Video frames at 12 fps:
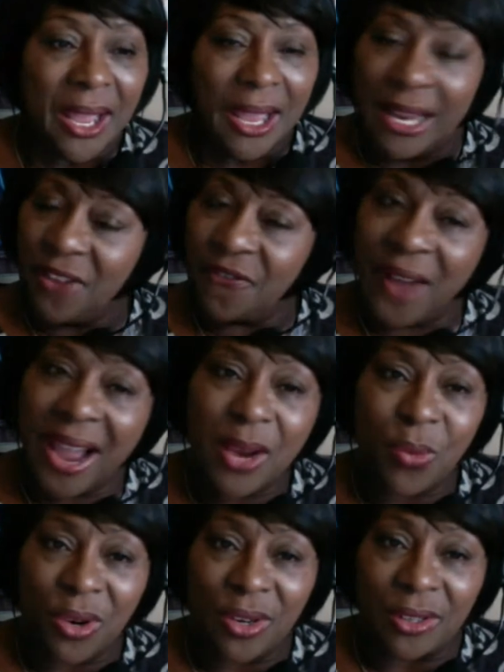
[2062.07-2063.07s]
In the
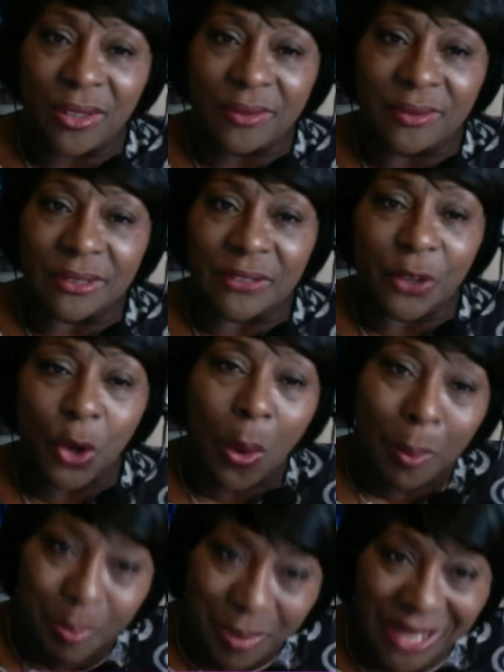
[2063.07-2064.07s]
fight world, if you're
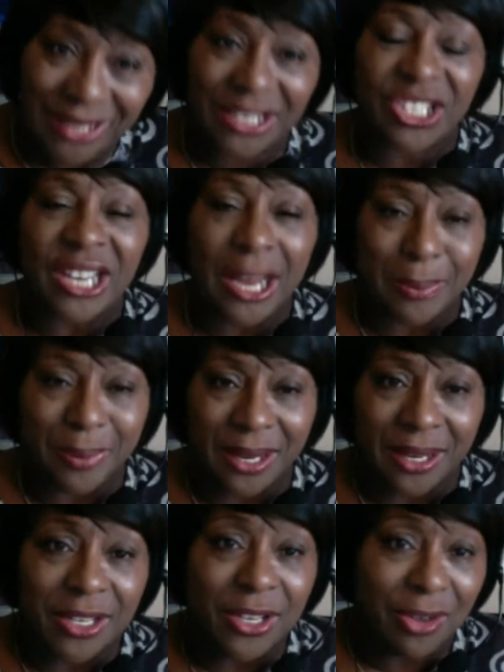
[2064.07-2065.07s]
going to beat the
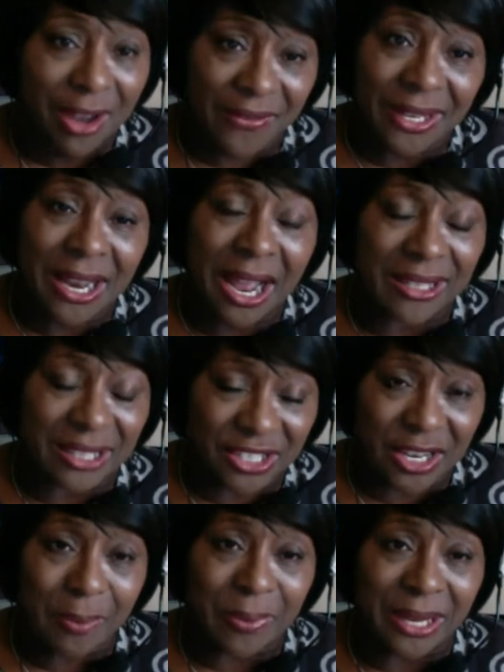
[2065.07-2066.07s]
champion, you're going to have to knock the
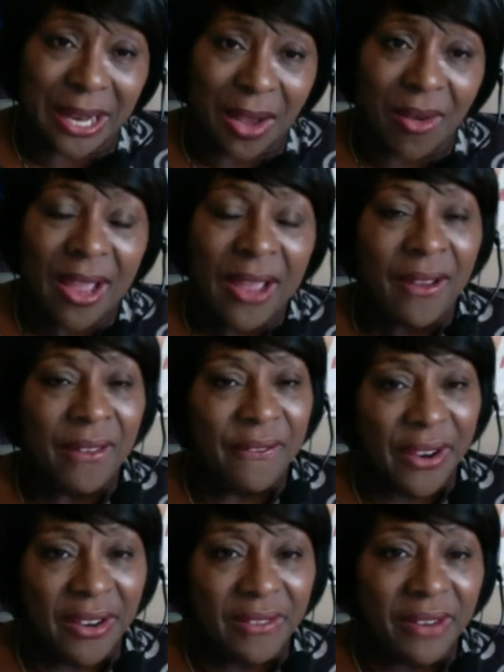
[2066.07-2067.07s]
champion out.
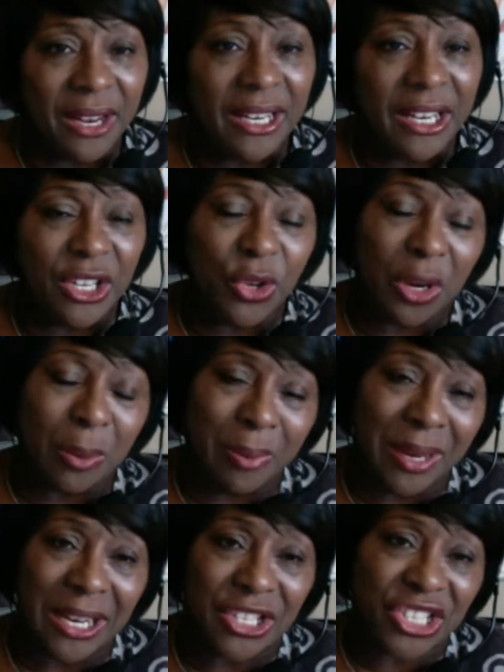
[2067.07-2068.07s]
Very rarely are you going to
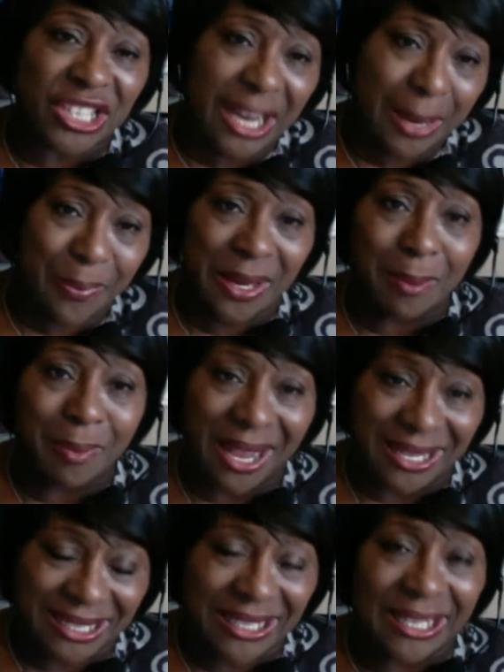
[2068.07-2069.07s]
beat a champion
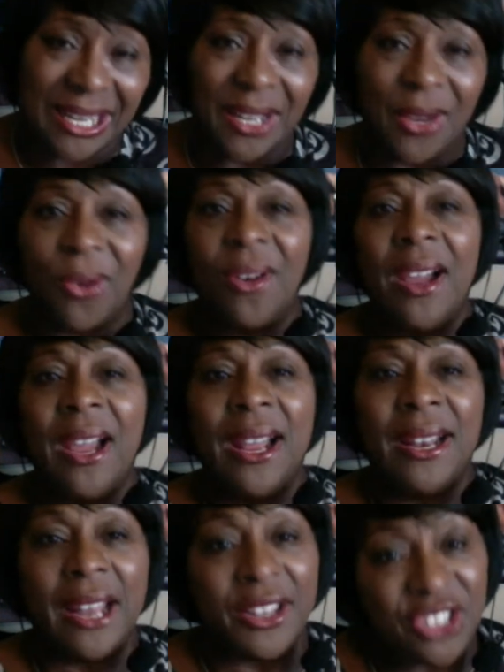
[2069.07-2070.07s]
by TKO.
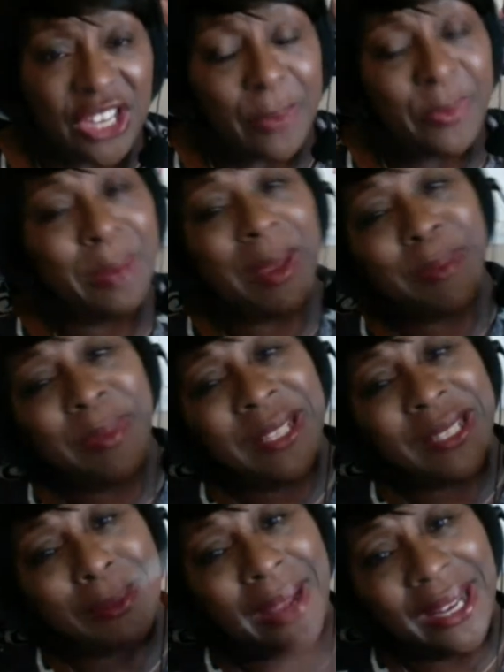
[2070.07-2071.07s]
Now, the champion may be
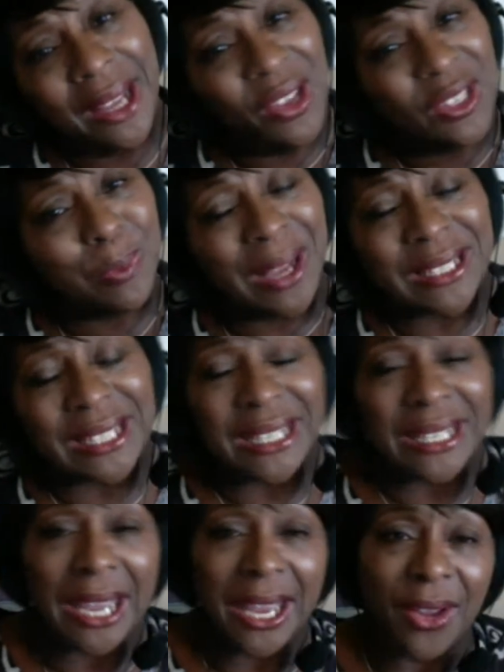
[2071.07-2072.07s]
somebody else by
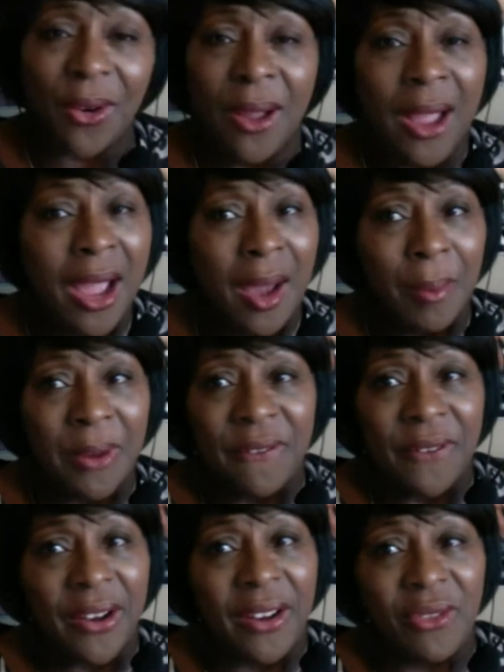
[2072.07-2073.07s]
TKO, but
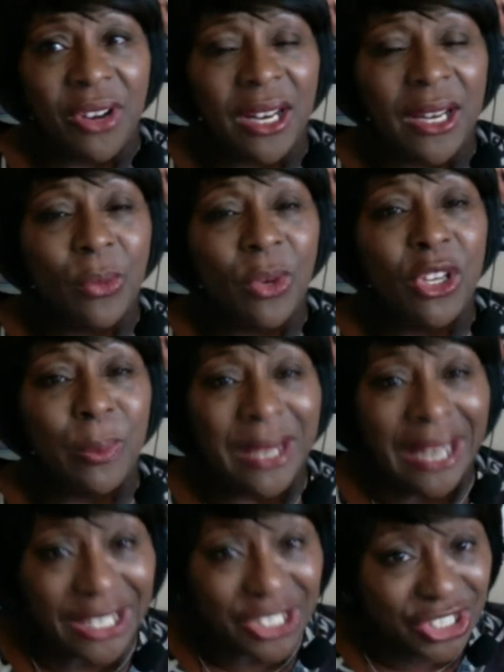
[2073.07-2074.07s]
very rarely will you
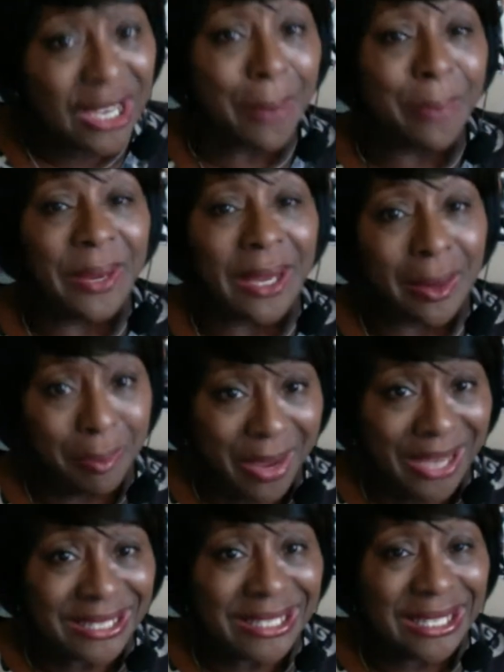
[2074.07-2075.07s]
beat a champion
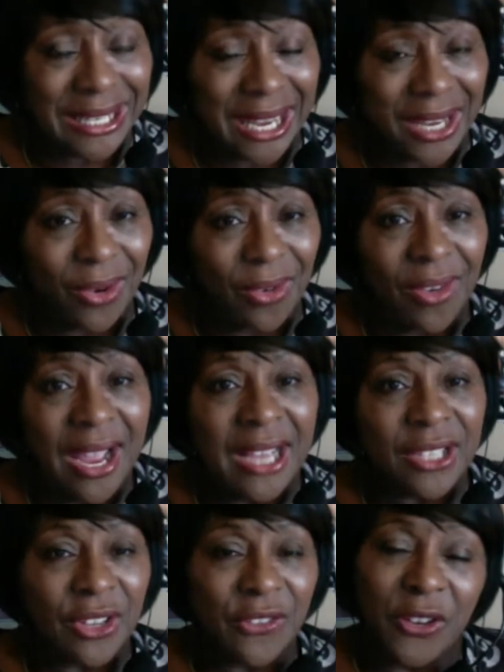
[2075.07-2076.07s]
by TKO.
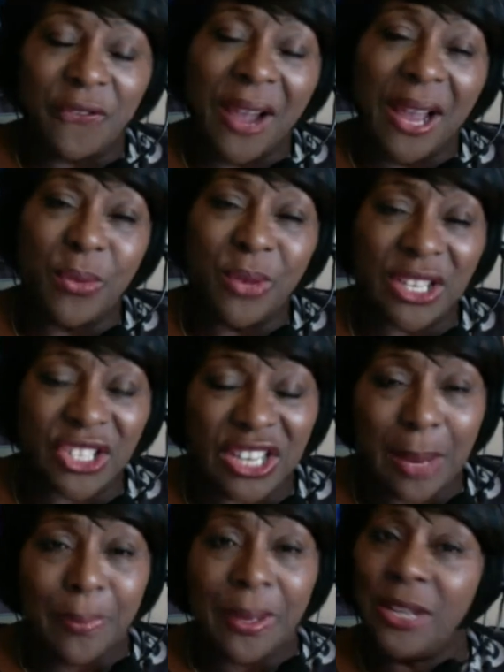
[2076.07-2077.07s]
So if you're fighting with a
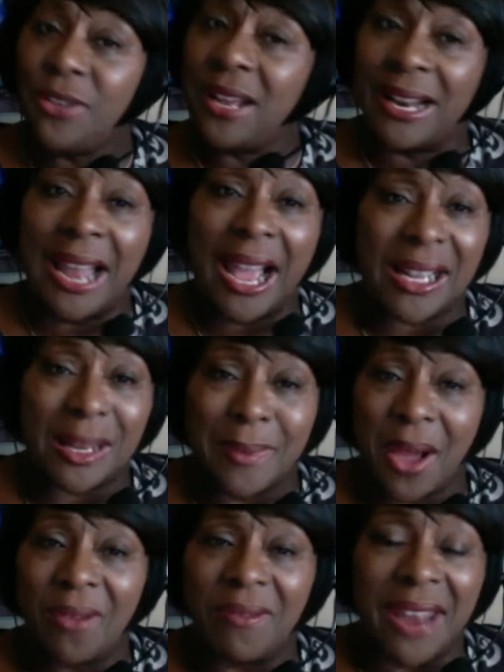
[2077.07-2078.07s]
champion, you got to knock him
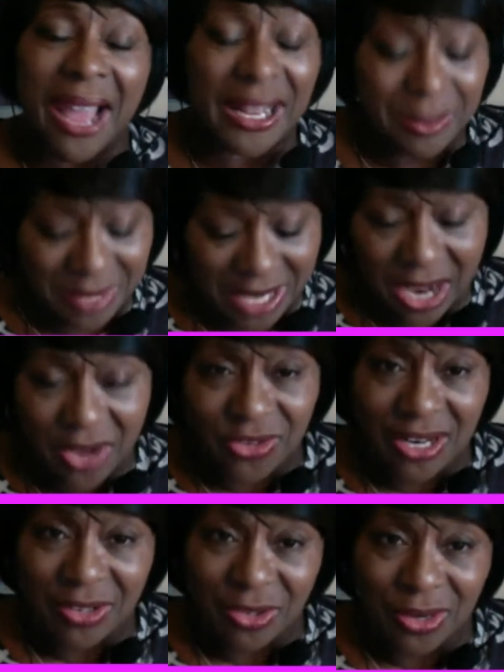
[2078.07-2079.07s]
out, knock him down. You
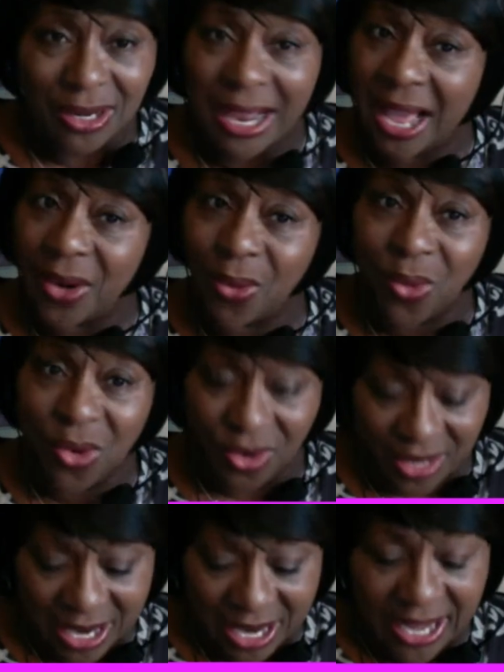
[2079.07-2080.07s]
got to do a lot of
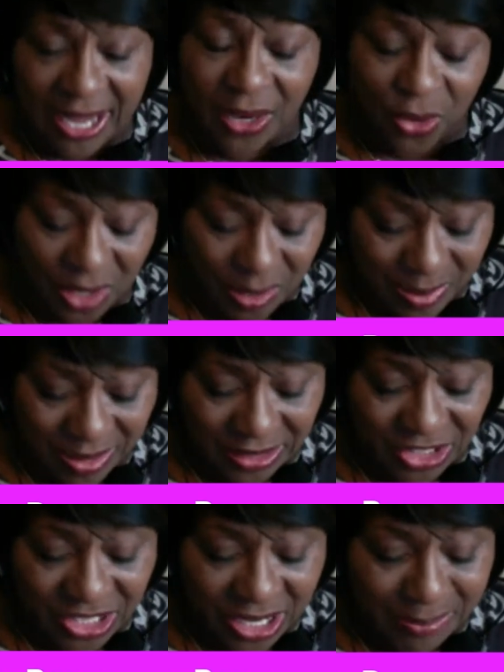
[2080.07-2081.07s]
work in order to beat the
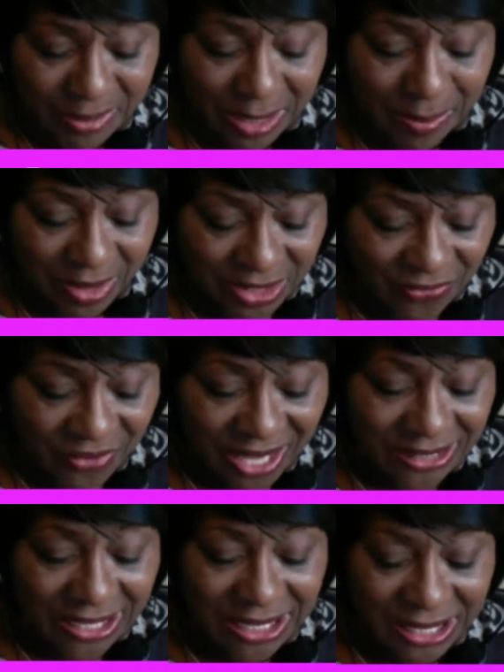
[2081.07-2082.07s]
champion. But
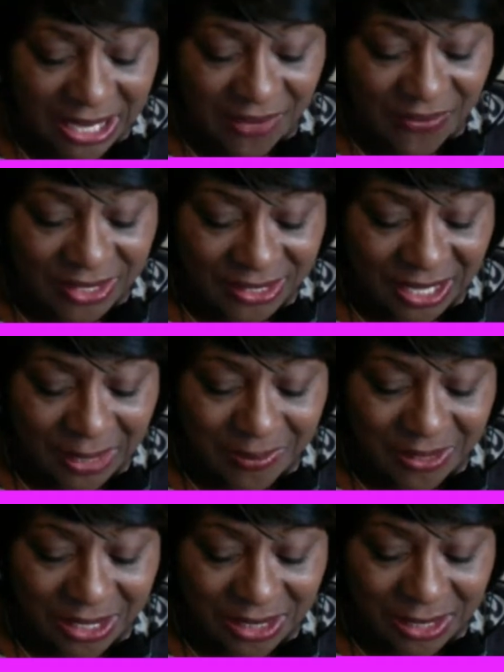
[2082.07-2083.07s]
Gervonta Davis
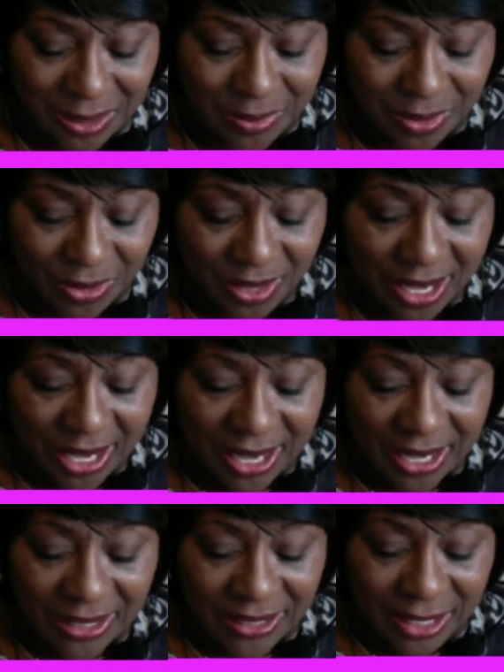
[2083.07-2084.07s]
keeps his
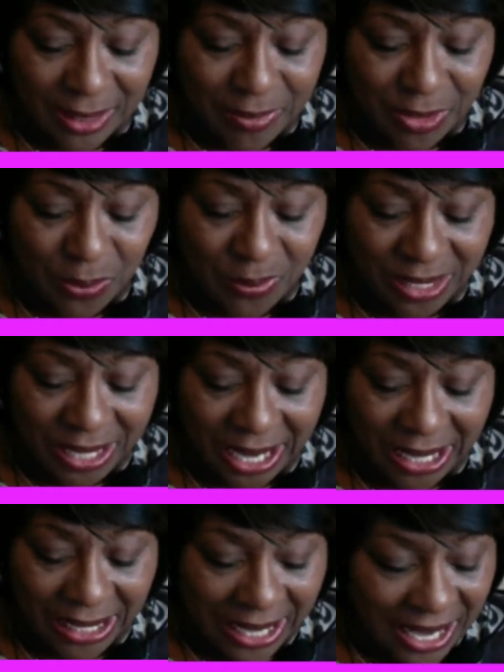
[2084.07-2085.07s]

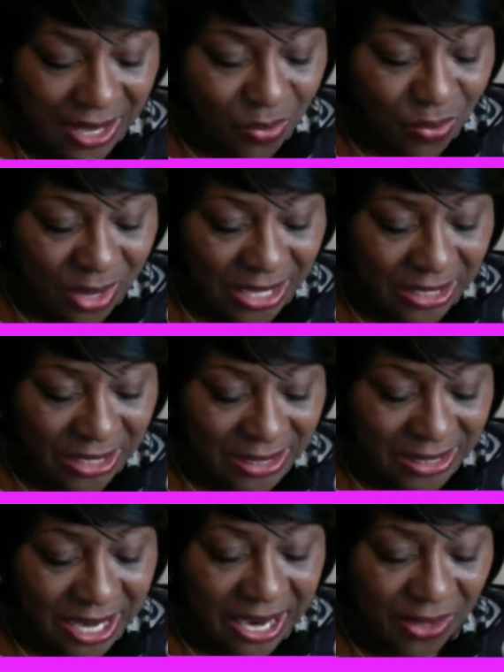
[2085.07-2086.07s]
WBA lightweight
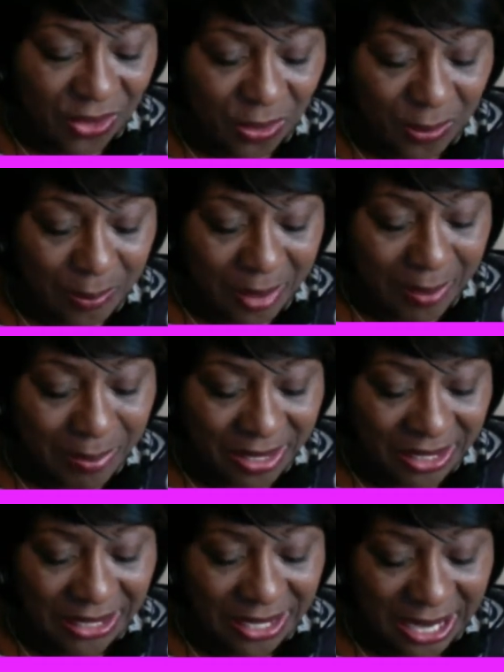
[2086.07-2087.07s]
title by
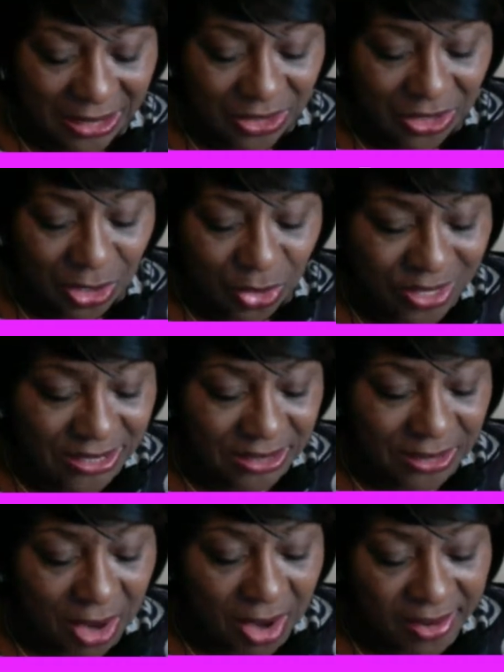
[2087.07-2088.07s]
beating Hector Luis
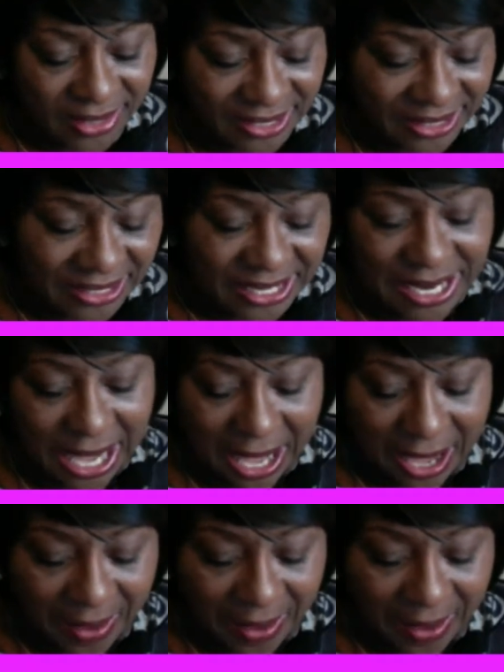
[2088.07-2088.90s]
Garcia.